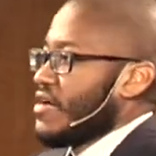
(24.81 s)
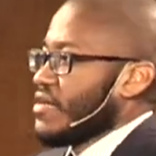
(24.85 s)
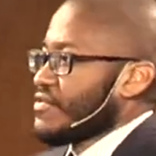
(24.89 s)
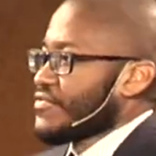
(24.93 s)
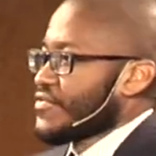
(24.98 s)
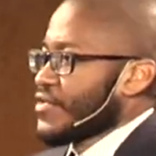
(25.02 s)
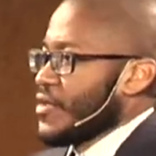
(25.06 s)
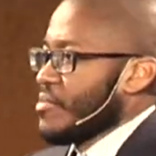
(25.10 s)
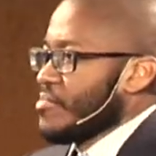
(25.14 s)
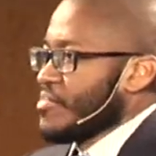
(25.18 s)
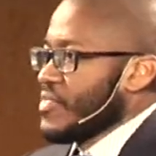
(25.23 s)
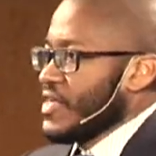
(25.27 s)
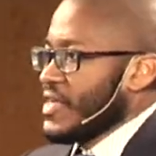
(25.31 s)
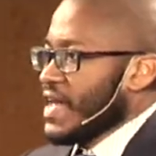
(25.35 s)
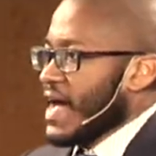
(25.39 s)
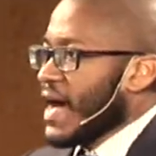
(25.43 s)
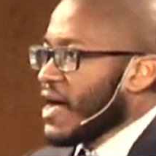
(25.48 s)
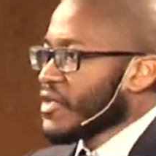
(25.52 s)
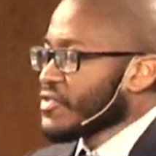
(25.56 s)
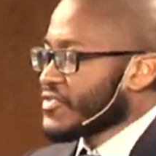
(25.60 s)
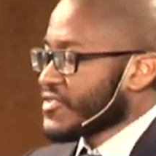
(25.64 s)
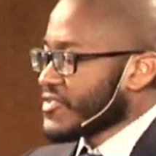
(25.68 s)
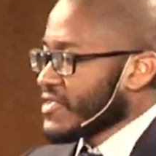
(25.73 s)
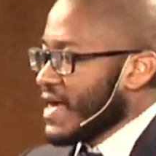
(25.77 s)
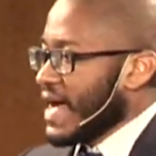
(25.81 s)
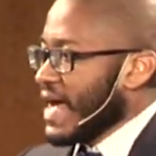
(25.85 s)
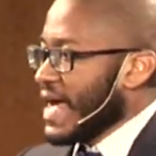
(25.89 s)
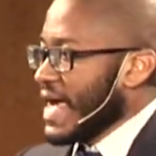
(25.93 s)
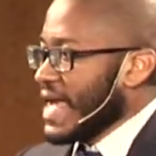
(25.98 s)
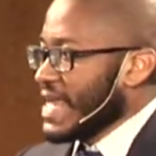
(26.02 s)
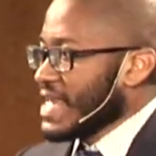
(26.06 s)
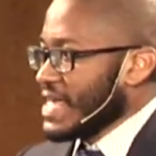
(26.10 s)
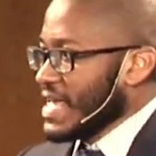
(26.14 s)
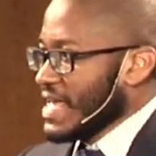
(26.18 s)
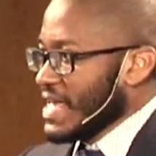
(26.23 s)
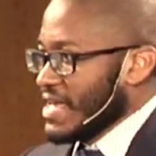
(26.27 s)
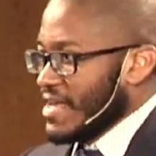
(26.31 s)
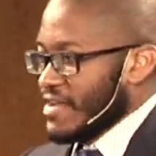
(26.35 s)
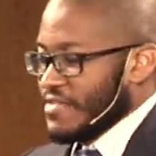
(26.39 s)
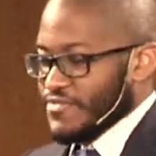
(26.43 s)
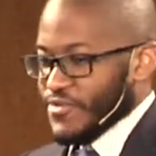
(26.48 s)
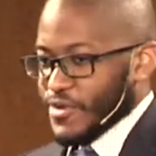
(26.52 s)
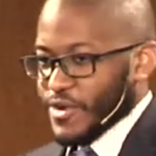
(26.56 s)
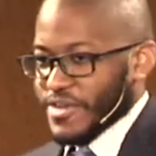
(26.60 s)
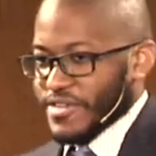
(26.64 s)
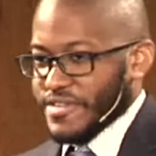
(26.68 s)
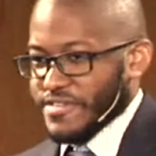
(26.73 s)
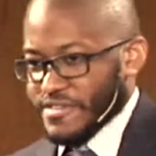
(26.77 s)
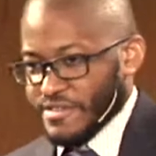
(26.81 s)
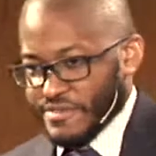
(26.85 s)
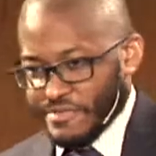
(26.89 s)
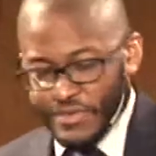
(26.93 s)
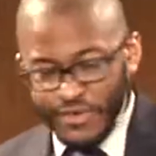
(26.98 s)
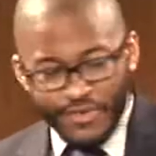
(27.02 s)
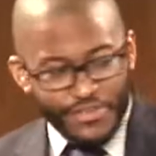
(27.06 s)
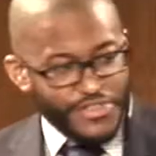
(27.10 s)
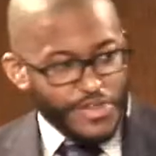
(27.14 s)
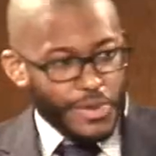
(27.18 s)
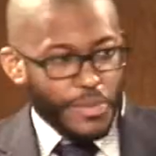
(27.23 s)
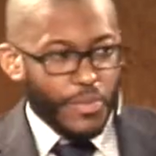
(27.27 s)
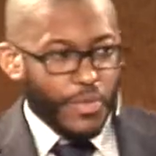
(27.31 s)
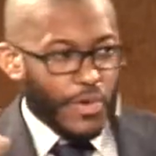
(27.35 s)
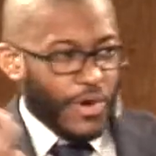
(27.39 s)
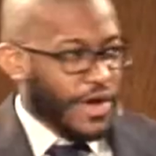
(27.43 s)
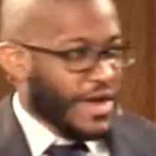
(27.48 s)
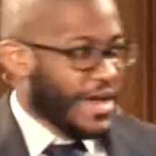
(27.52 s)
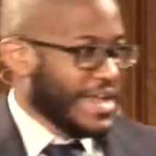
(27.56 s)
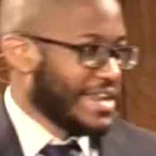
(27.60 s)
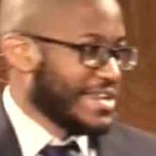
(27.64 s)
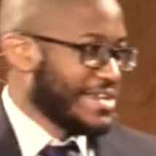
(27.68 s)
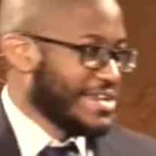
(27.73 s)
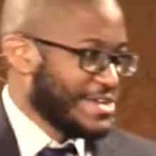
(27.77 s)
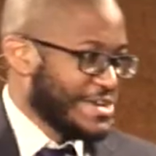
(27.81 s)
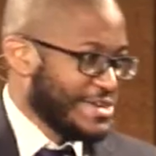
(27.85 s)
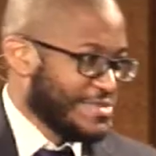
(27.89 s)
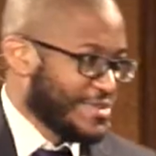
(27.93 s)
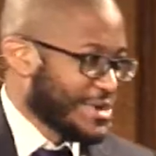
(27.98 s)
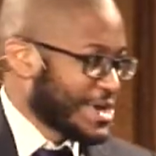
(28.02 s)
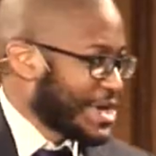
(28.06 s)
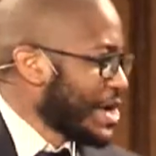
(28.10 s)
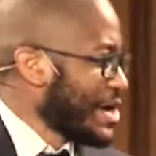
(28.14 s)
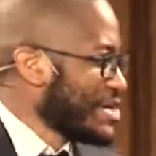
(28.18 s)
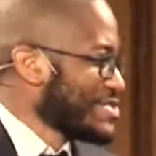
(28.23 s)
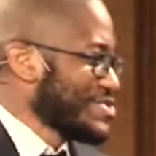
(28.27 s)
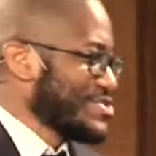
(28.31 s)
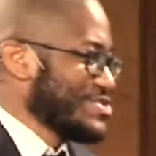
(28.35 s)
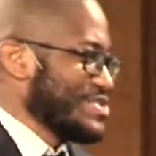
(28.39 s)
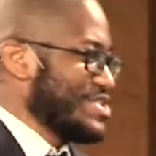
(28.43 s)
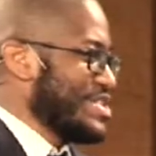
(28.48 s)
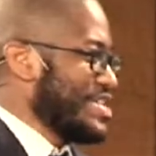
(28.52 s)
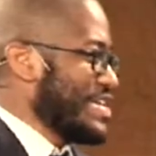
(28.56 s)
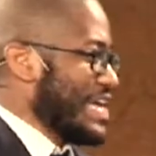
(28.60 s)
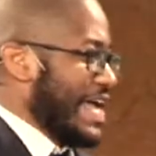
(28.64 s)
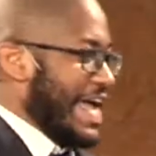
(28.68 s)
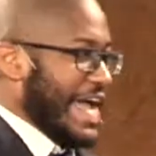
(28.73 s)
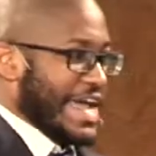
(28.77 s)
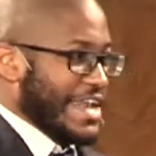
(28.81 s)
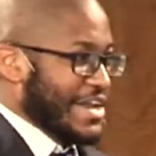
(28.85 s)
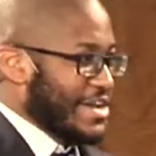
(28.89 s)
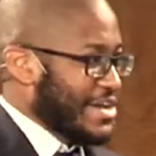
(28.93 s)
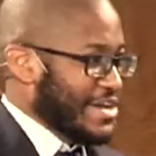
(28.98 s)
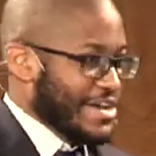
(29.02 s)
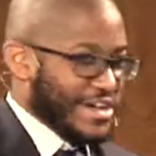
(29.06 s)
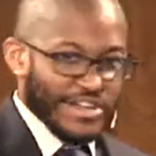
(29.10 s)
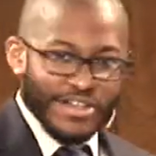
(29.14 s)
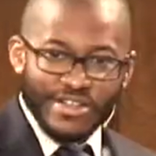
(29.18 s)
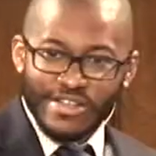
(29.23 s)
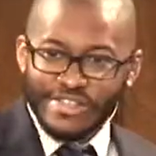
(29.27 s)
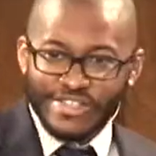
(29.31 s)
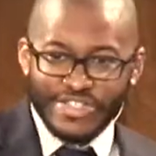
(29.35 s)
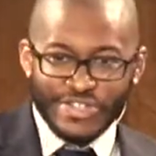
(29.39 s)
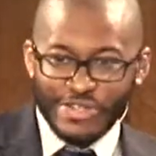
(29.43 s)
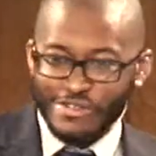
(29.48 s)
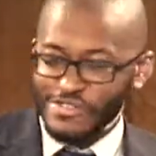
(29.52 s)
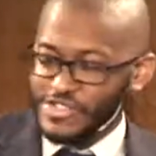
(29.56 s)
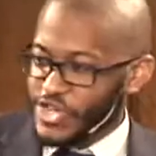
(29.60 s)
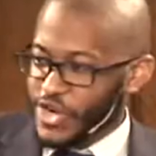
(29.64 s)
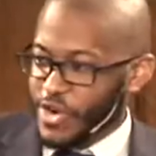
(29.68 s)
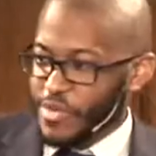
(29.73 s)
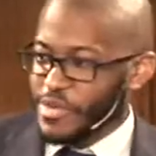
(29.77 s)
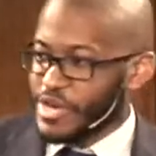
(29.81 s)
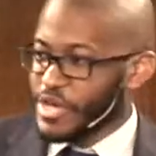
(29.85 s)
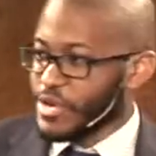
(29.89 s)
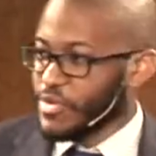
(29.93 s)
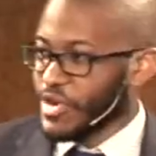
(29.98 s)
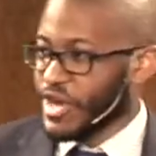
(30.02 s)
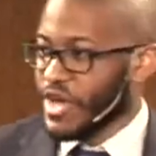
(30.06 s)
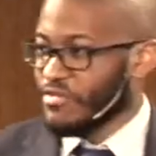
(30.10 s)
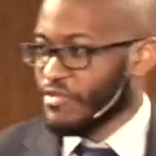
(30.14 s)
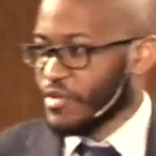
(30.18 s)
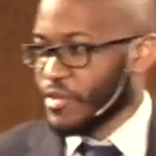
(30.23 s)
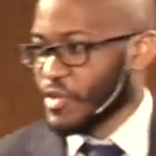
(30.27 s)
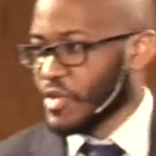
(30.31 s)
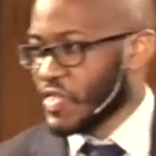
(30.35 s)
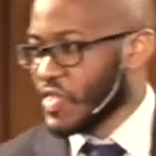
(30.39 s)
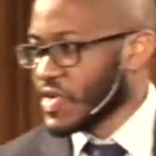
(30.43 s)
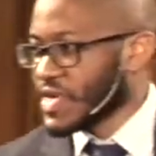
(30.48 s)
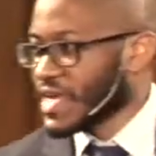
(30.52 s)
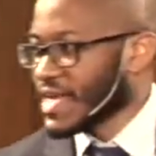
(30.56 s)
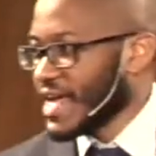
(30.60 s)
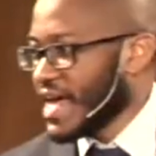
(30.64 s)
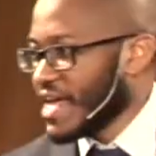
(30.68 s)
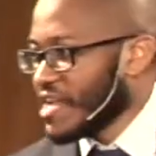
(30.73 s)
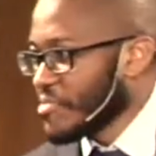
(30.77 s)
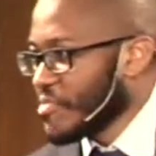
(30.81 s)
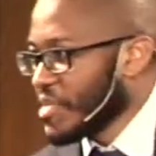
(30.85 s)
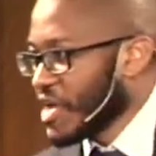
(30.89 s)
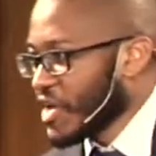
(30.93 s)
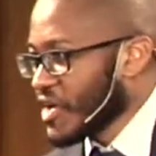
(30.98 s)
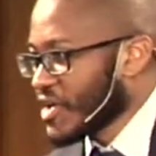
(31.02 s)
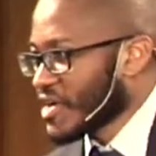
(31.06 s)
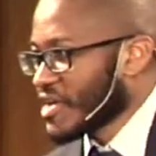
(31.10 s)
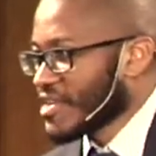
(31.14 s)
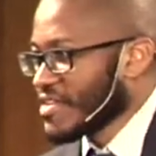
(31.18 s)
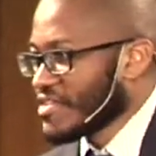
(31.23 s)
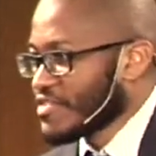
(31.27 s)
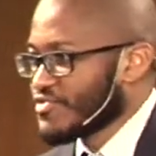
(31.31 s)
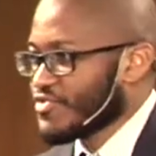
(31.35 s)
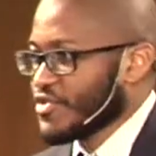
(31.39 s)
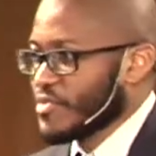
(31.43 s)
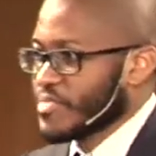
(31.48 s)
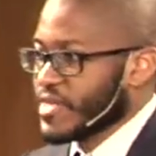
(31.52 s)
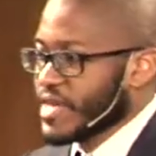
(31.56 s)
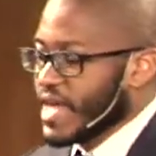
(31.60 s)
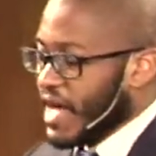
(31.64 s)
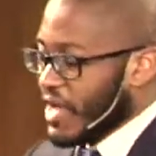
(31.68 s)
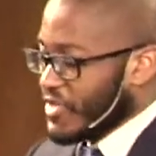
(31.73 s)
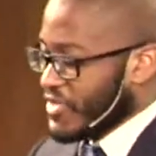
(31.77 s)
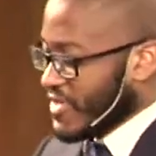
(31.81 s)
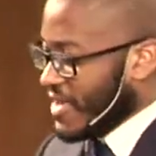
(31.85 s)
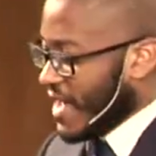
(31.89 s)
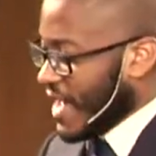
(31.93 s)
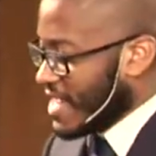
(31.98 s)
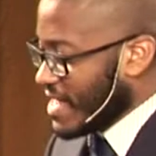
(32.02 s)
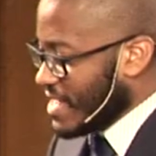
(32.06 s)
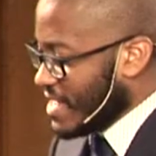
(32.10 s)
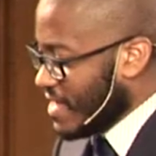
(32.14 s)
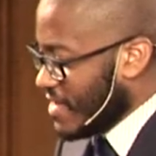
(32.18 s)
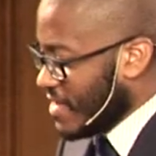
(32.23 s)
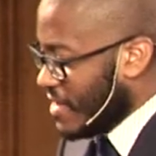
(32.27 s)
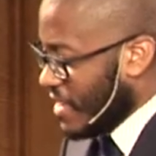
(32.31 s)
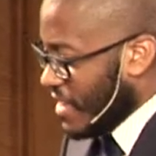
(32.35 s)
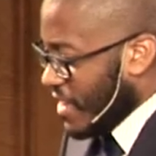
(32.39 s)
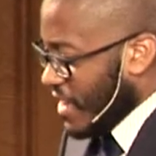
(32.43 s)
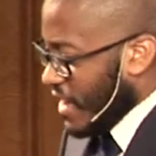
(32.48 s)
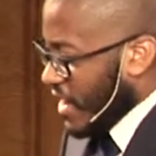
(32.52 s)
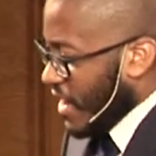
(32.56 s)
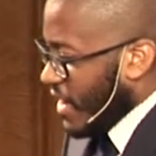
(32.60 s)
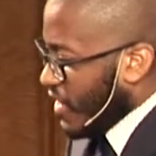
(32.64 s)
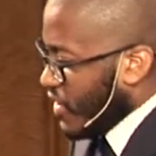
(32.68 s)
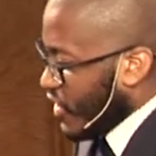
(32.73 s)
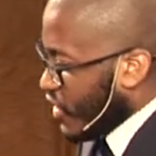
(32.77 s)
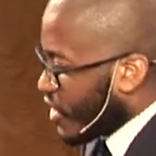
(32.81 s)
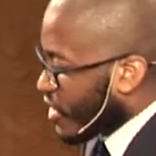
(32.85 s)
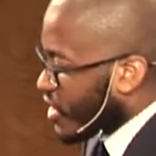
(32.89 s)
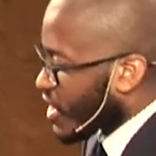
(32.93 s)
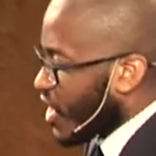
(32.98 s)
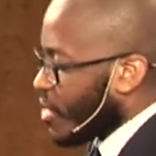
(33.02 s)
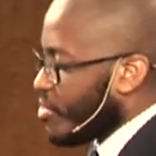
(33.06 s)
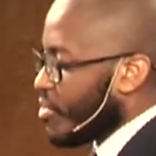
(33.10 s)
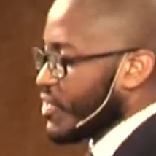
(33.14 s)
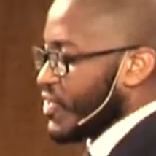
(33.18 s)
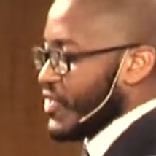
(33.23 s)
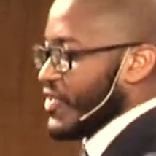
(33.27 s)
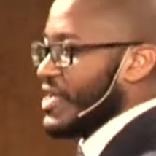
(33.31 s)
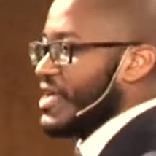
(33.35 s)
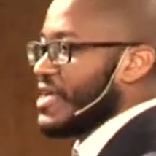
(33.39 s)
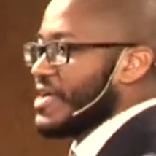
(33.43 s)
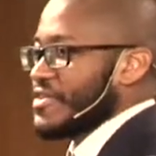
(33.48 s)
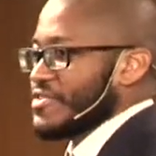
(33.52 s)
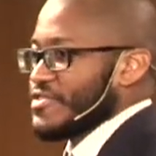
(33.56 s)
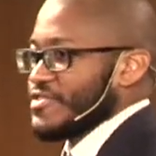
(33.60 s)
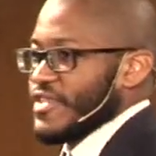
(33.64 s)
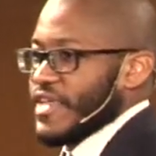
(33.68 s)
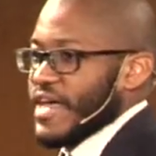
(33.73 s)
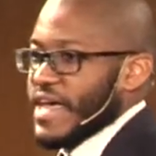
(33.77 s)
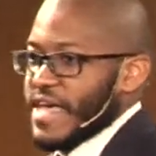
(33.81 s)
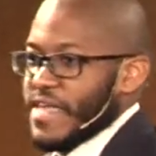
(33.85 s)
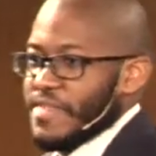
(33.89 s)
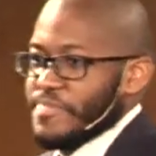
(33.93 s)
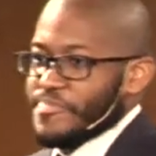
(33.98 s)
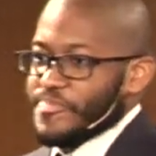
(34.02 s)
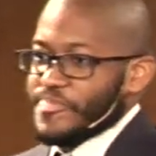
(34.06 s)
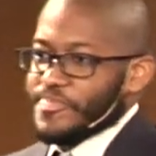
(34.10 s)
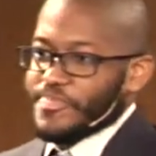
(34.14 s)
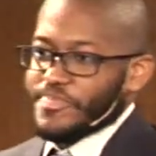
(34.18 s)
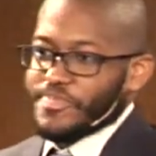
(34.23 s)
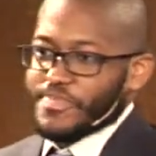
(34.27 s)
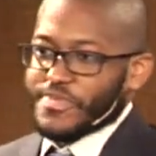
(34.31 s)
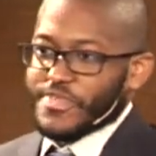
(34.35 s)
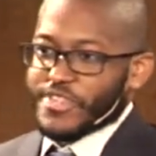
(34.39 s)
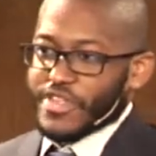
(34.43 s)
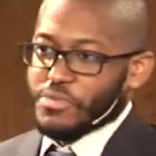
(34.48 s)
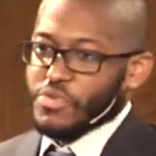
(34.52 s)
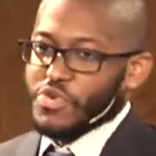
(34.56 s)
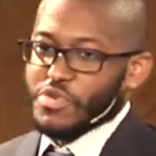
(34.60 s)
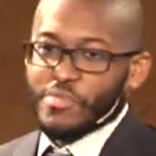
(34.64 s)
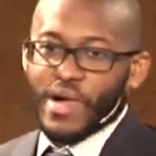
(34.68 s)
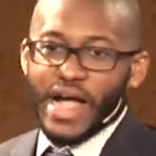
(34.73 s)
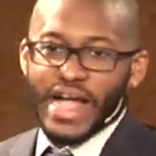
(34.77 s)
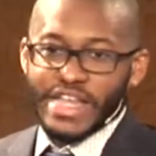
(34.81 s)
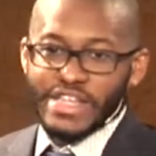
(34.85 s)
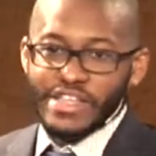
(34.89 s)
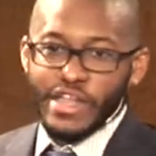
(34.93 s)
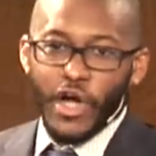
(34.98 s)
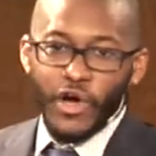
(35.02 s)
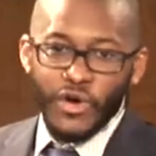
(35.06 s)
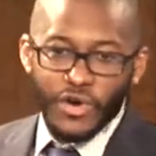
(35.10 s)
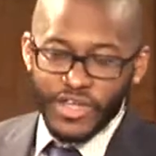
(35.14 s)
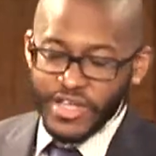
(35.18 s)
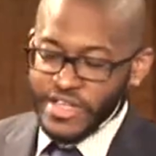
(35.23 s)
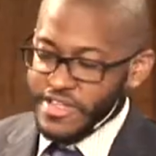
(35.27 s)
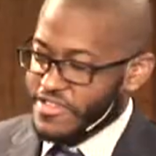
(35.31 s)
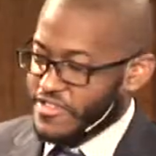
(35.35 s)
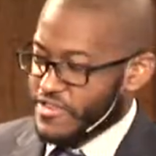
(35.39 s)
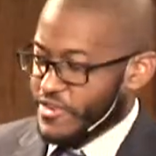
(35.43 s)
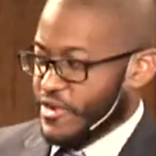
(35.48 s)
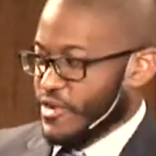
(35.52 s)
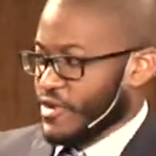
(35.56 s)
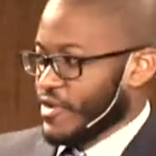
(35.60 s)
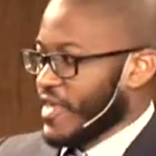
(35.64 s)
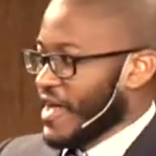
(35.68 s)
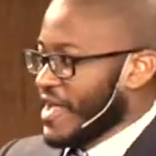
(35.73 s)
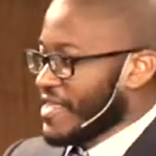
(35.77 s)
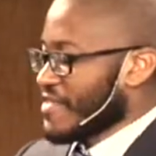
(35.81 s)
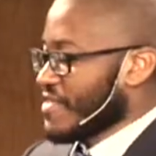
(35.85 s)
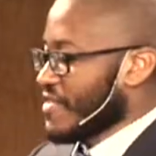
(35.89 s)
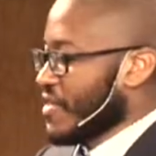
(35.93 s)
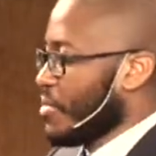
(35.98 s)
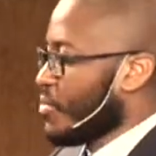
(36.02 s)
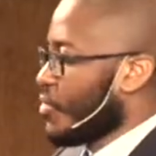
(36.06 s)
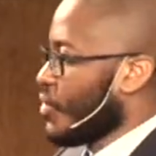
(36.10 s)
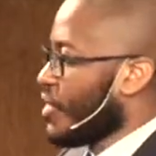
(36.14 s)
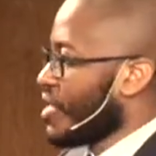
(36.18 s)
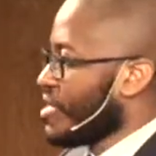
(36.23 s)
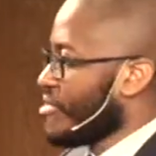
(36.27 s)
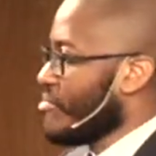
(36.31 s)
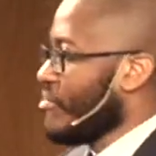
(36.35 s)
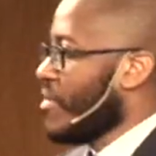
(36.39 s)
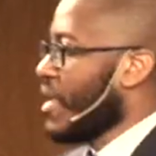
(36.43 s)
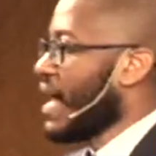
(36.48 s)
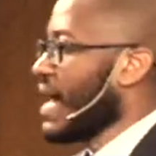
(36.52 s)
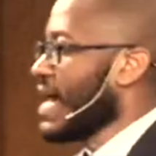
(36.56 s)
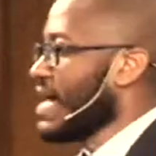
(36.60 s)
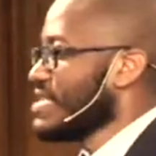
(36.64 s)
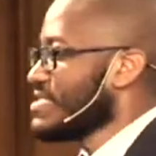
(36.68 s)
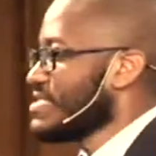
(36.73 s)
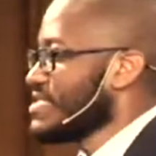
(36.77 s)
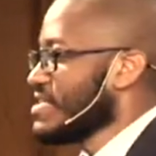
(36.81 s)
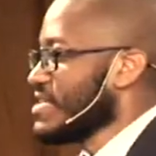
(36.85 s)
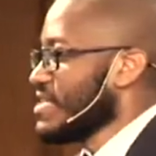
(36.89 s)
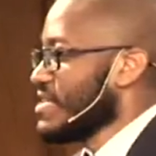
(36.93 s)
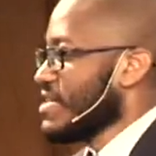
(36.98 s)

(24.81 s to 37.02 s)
from the outside in, for instance, if there's someone in a different country, Canada, Germany, whatever, when looking at Americans from the outside in, there are a couple things that someone might notice or that someone might